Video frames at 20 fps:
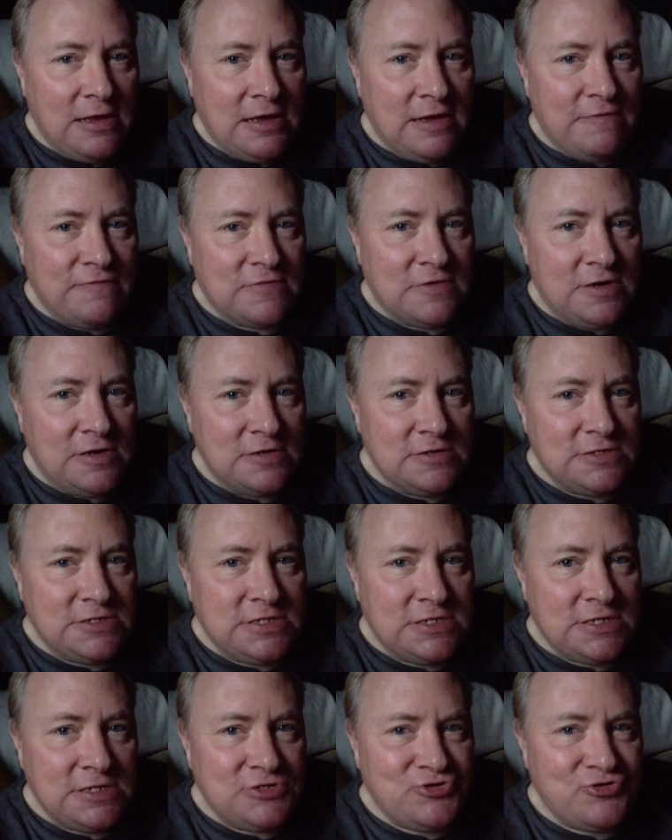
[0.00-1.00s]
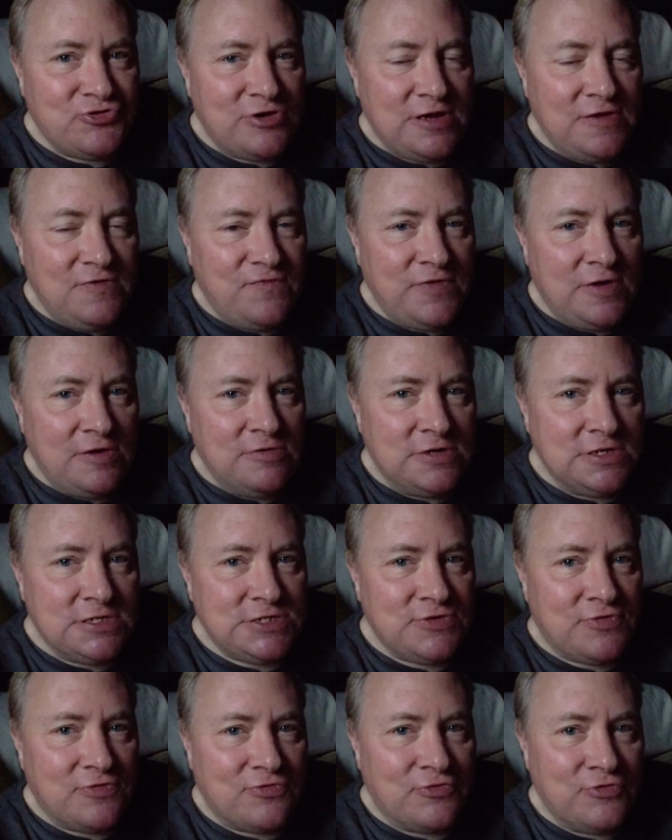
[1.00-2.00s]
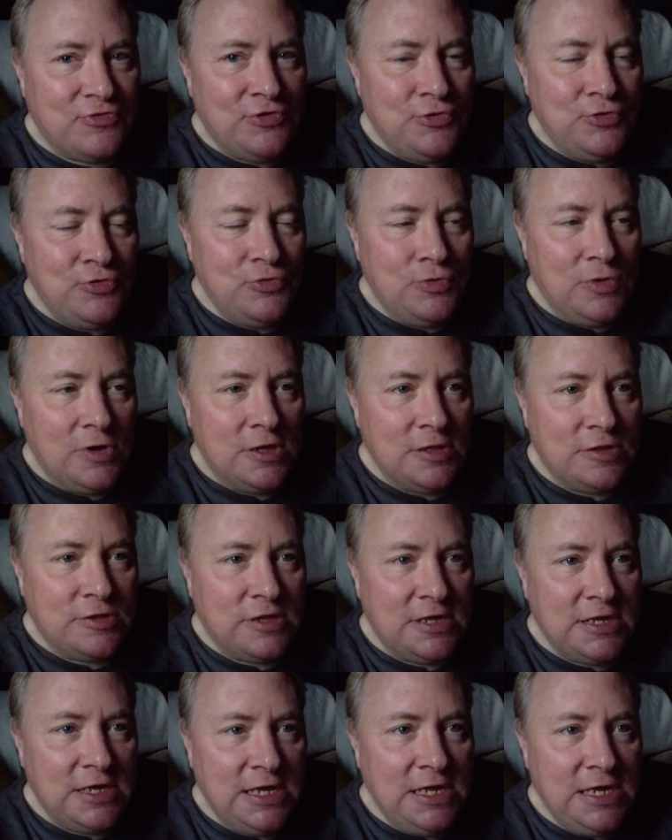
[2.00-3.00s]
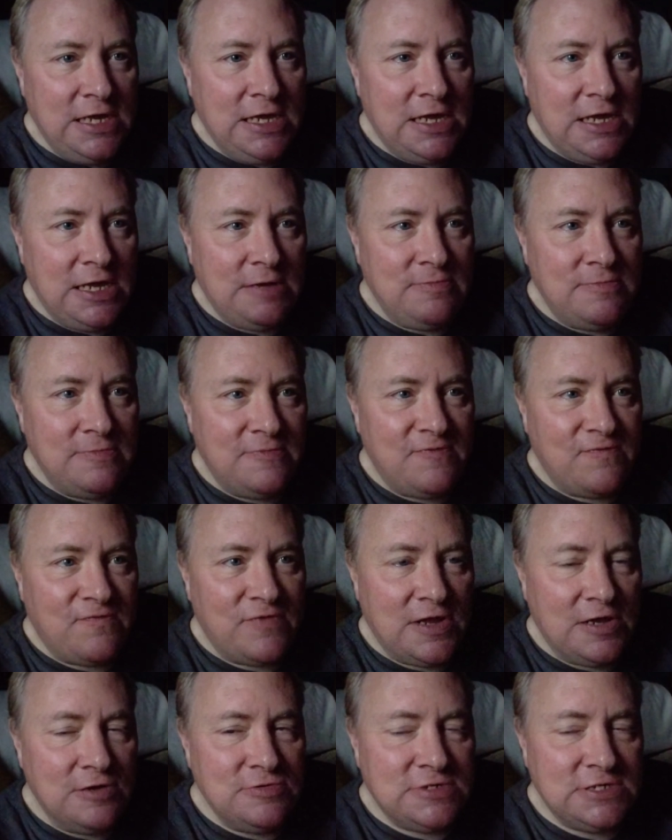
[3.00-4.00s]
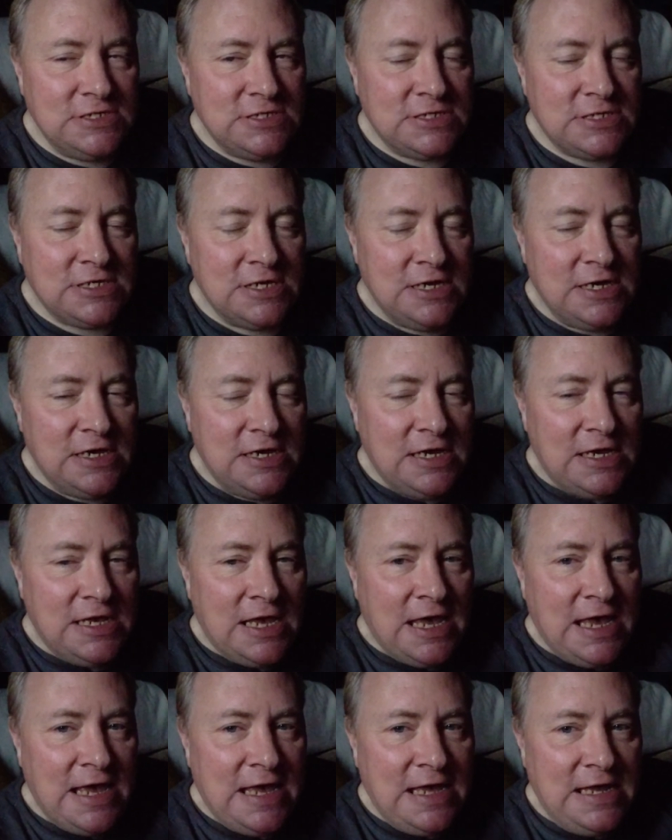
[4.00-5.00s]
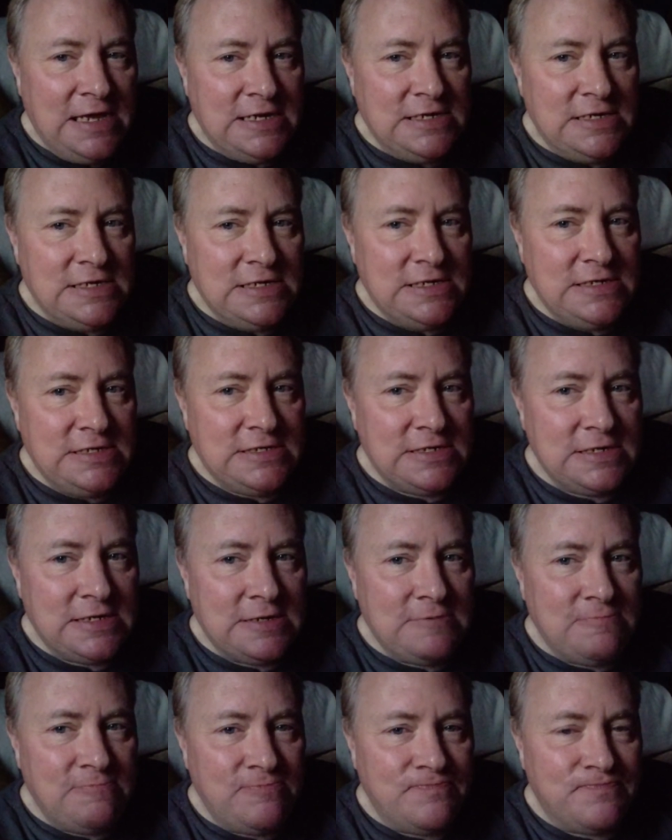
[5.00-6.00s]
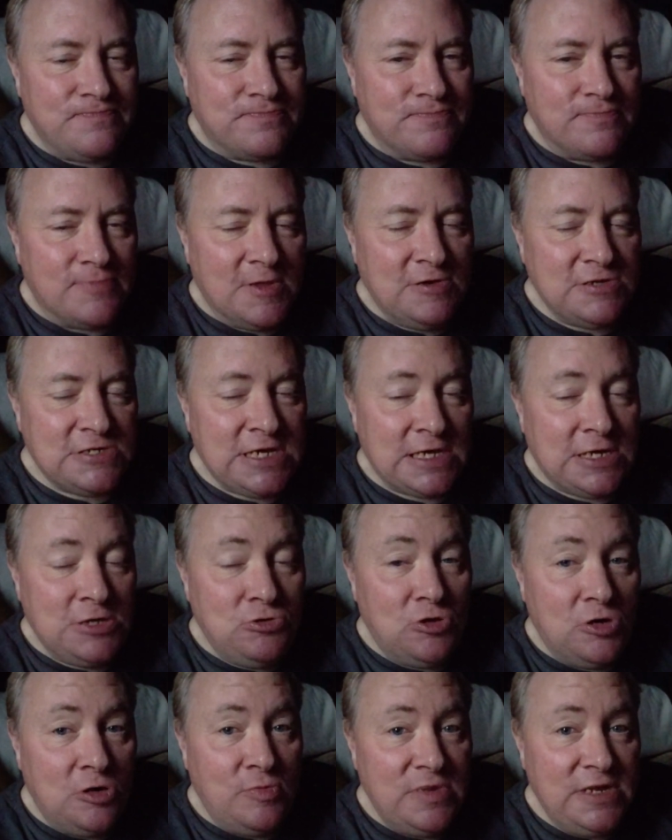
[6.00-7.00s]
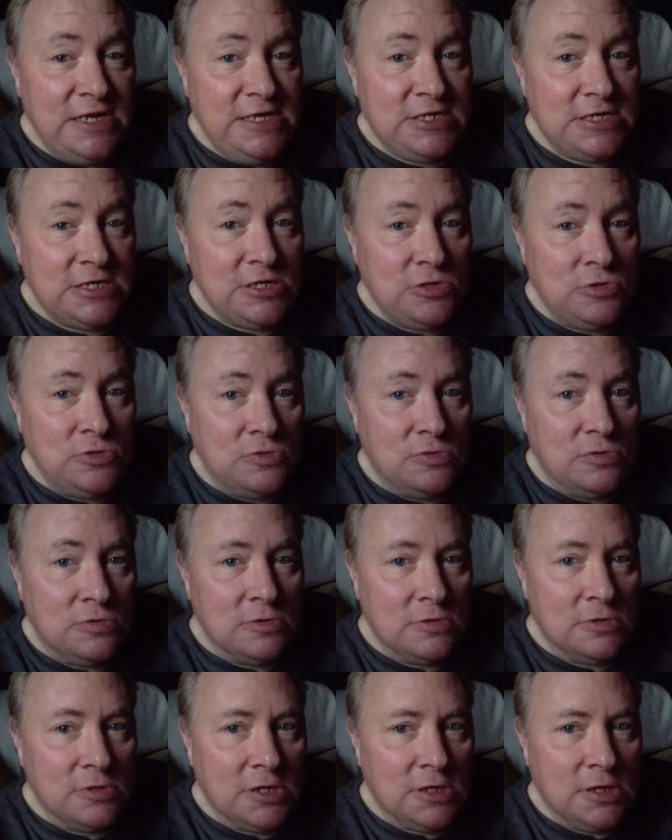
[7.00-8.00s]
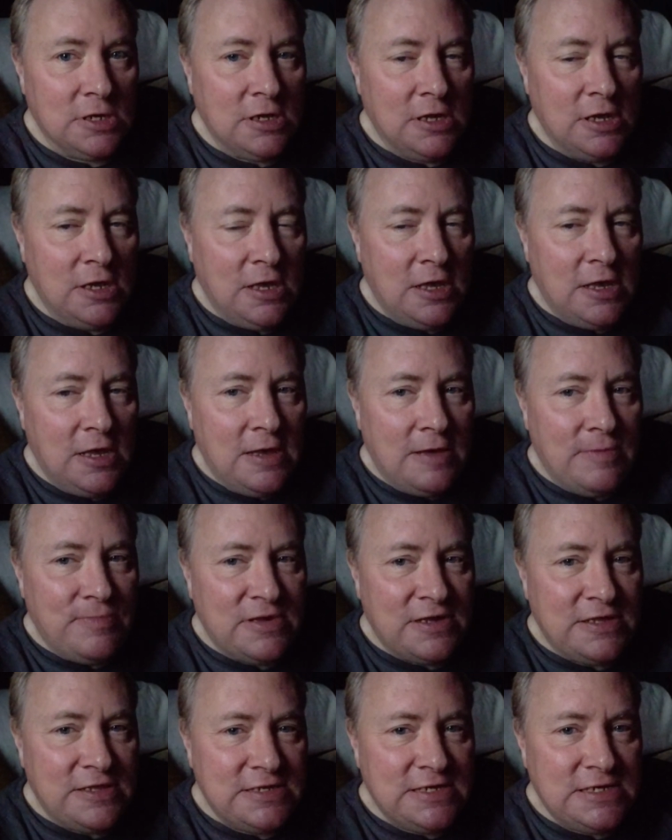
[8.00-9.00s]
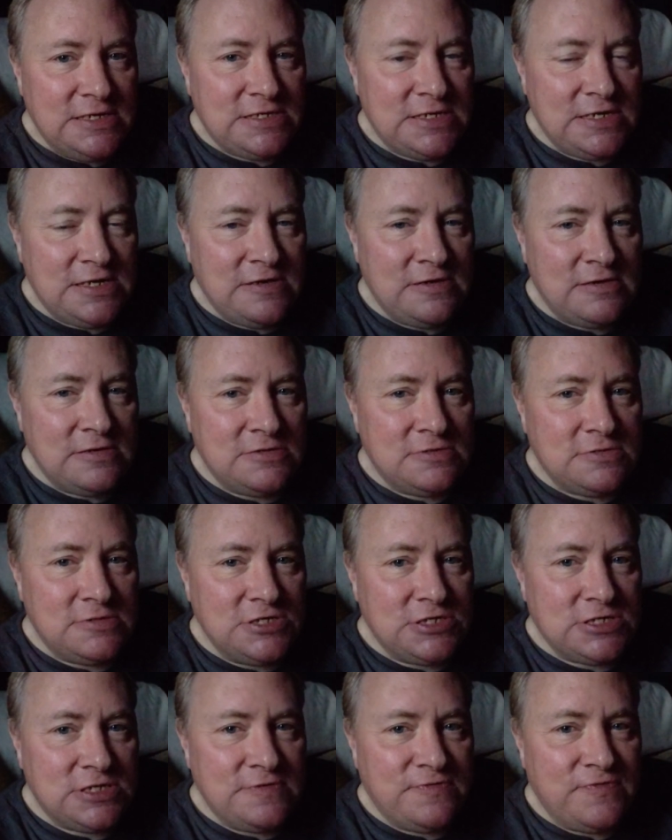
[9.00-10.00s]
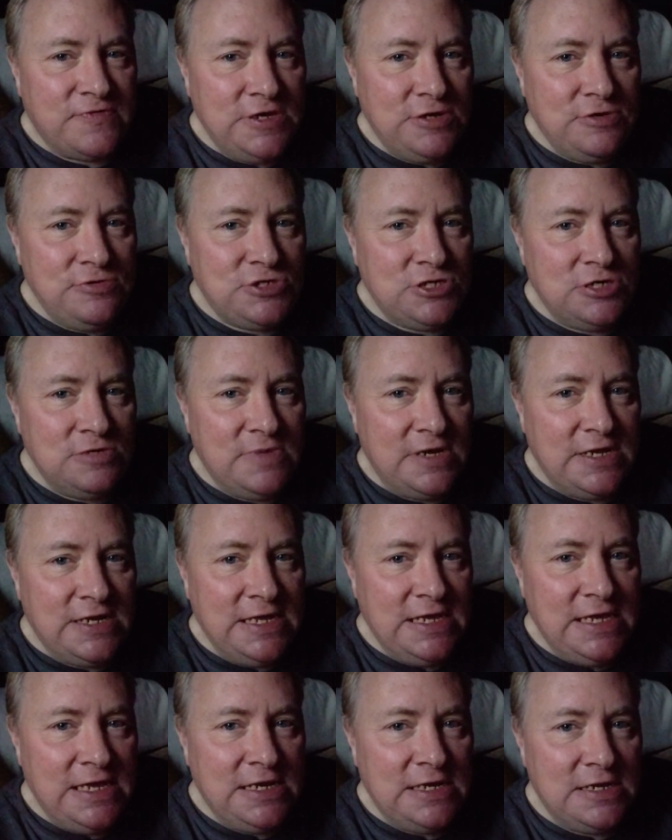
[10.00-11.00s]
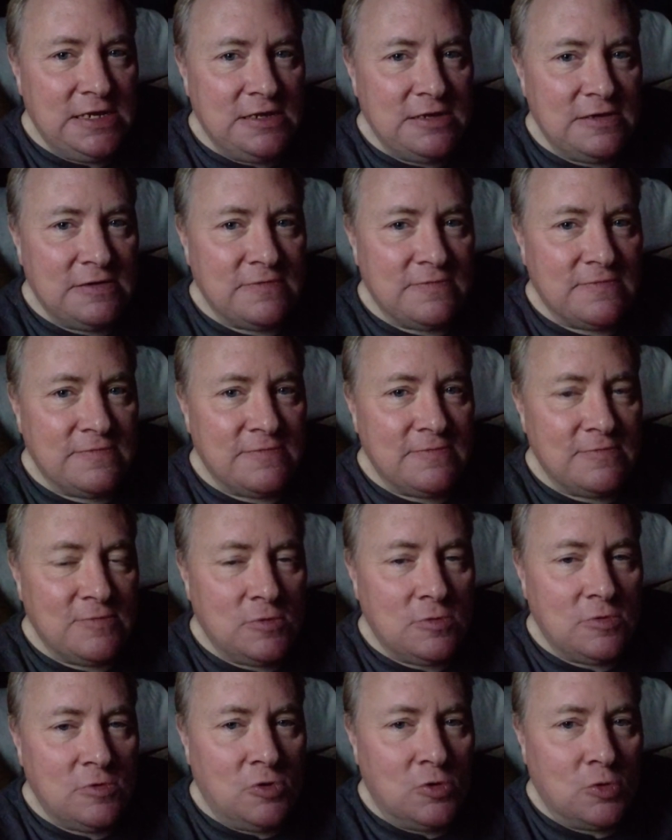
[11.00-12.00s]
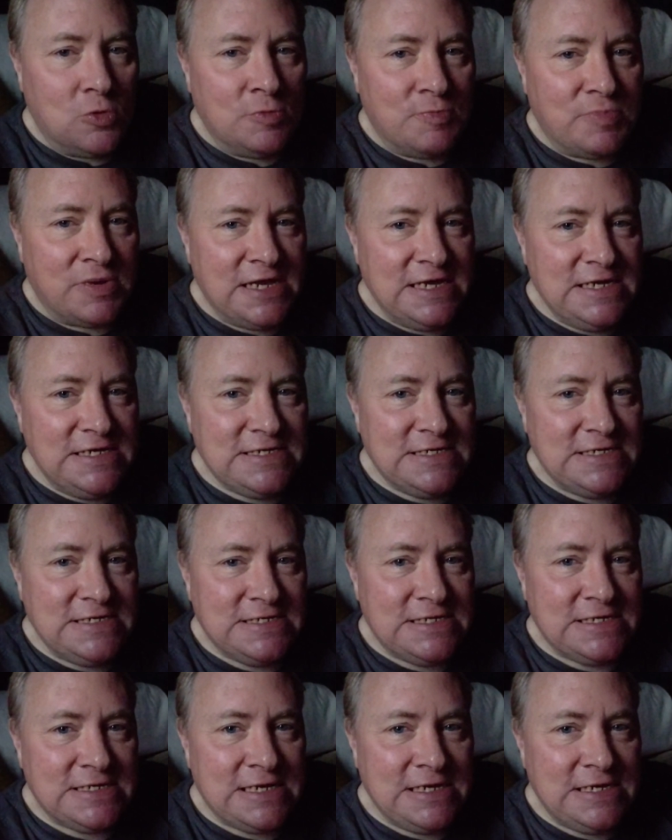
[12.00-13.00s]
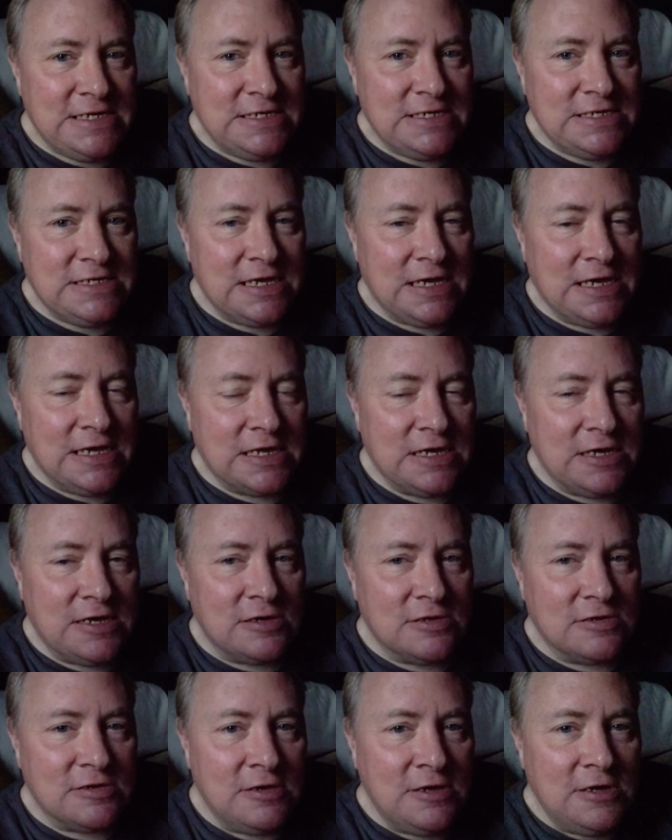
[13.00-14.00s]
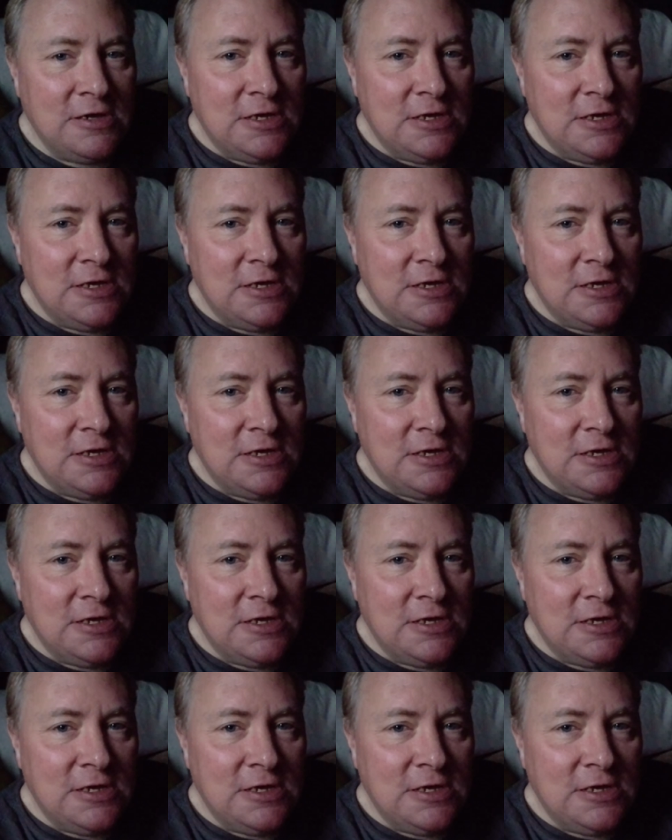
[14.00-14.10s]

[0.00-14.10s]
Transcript: I've got to try and focus through the floaters, and which I can normally do, but there's just a few too many in the awkward places, and I can't.